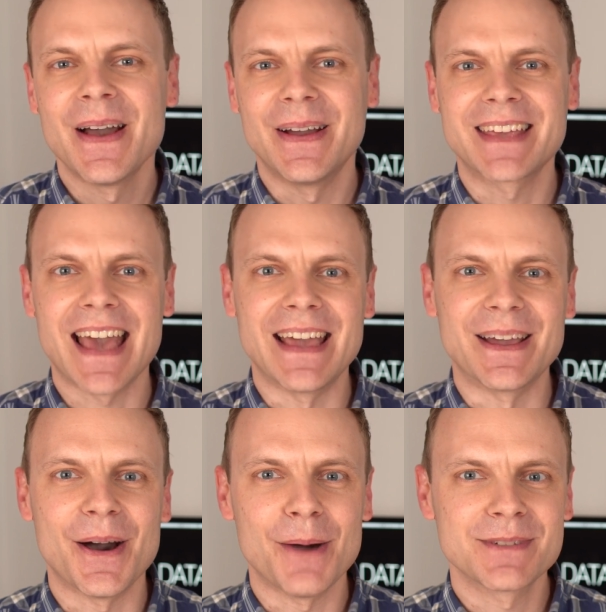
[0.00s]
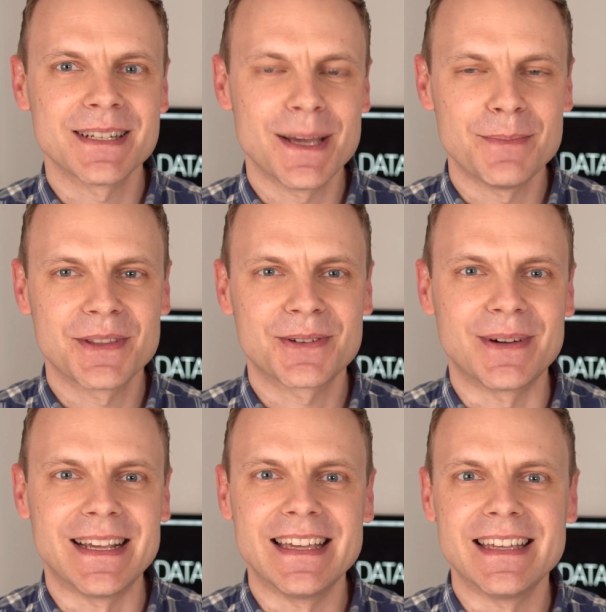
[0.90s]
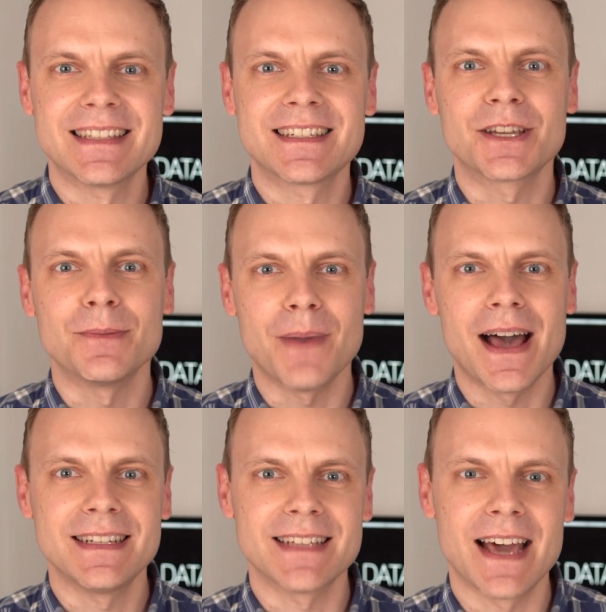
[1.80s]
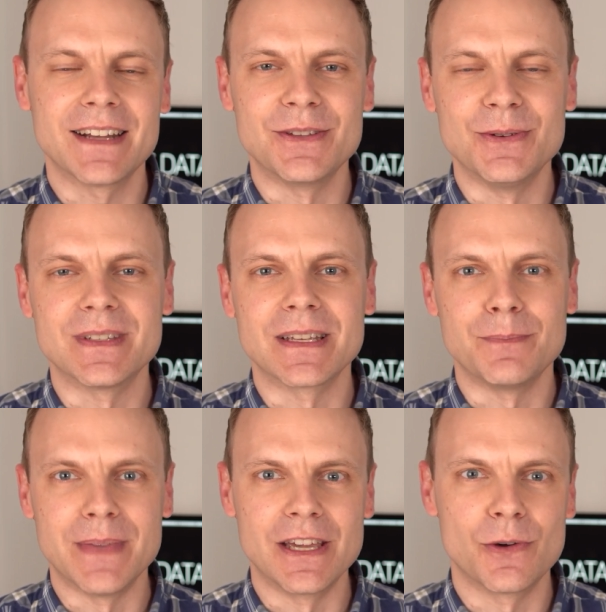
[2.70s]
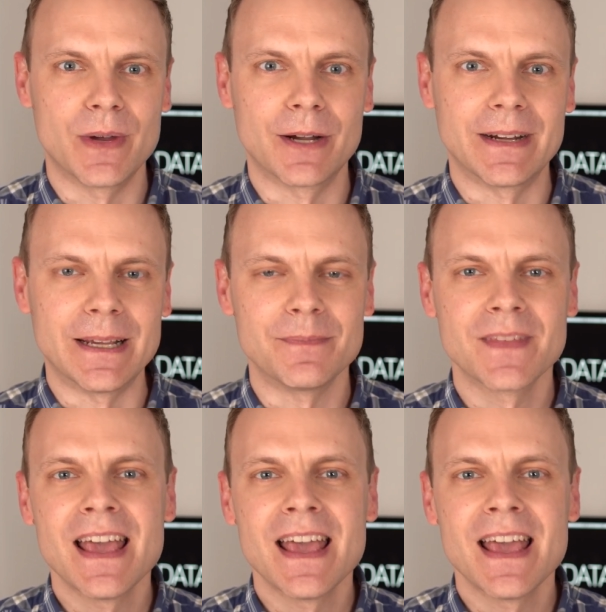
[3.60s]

Okay, option number three is to combine data using BigQuery.